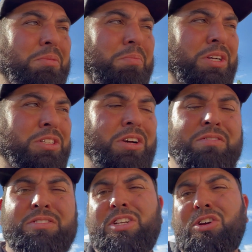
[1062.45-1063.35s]
Birds are
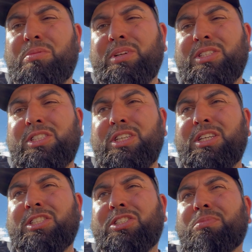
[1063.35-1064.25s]
obviously humming,
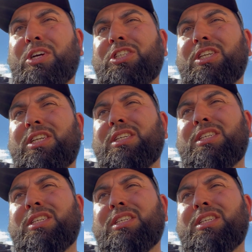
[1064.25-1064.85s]
singing, smashing it.